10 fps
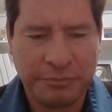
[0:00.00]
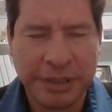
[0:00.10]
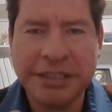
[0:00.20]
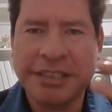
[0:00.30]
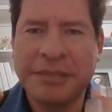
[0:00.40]

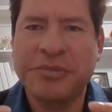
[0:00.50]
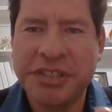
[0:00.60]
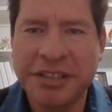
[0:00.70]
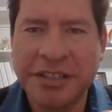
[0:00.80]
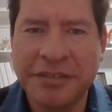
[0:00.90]

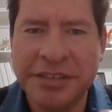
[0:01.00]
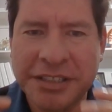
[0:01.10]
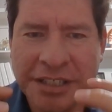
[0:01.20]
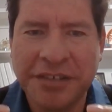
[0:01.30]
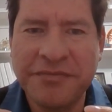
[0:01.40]
perception of
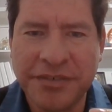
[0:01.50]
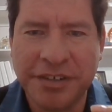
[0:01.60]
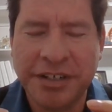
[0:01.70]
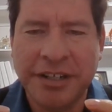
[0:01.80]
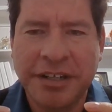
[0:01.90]

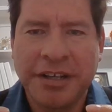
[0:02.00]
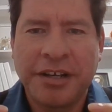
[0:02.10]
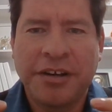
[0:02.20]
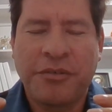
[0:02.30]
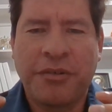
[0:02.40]
discomfort,
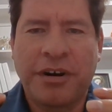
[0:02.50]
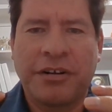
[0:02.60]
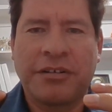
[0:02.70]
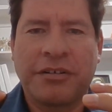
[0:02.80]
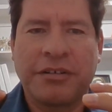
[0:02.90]

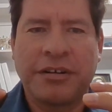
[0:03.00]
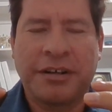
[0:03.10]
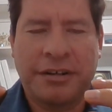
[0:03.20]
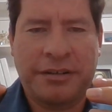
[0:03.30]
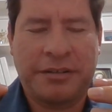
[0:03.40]
where
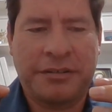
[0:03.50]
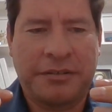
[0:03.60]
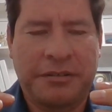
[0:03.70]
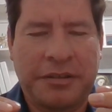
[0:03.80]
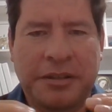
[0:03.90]

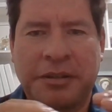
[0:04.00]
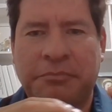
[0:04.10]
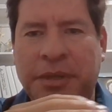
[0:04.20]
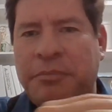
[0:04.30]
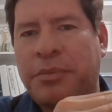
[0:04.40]
the
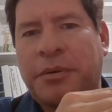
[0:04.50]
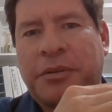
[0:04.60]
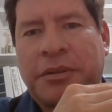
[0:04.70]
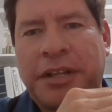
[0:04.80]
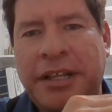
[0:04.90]

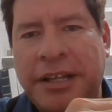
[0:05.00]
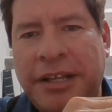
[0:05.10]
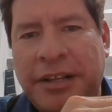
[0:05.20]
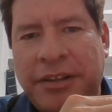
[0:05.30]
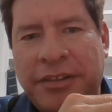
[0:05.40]
people
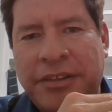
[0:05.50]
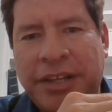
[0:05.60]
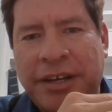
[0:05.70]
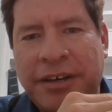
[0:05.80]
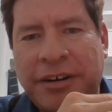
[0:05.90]

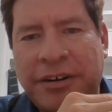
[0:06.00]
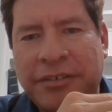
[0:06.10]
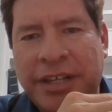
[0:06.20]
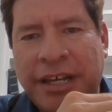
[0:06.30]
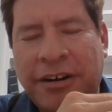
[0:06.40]
there
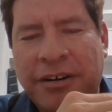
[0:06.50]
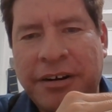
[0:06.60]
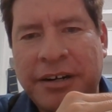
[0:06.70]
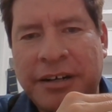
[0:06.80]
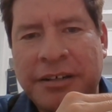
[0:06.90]
that
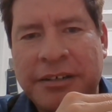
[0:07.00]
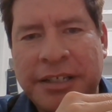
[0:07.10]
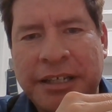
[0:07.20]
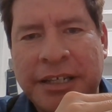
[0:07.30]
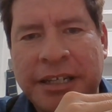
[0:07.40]

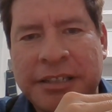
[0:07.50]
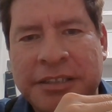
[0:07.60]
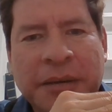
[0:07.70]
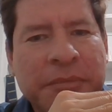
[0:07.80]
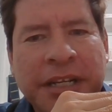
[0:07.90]
are in a
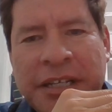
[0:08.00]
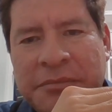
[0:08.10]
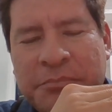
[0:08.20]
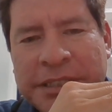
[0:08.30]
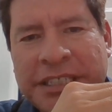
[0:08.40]

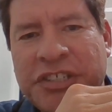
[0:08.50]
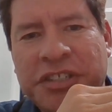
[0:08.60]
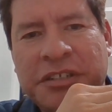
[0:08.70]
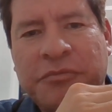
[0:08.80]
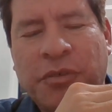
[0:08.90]
dominant
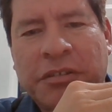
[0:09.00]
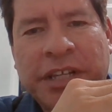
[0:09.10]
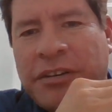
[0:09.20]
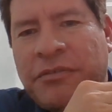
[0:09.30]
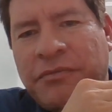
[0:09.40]
position, well,
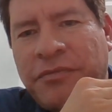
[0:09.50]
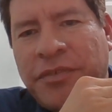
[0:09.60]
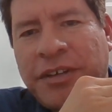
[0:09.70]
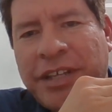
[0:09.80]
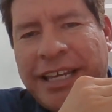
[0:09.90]
they don't
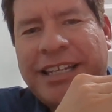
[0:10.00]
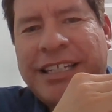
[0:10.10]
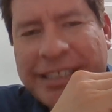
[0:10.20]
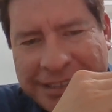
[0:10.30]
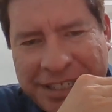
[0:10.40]
feel any
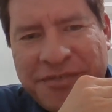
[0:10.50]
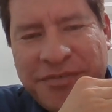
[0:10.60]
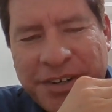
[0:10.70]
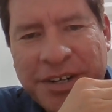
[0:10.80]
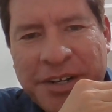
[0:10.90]

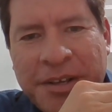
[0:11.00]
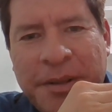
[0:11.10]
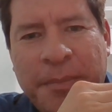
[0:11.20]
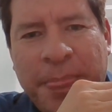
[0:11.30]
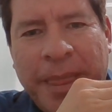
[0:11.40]
discomfort,
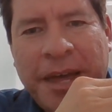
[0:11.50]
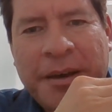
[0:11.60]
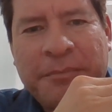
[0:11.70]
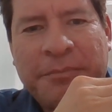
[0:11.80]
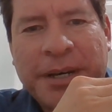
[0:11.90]

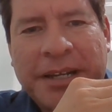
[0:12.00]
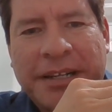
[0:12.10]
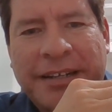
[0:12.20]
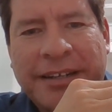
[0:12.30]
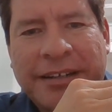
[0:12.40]
but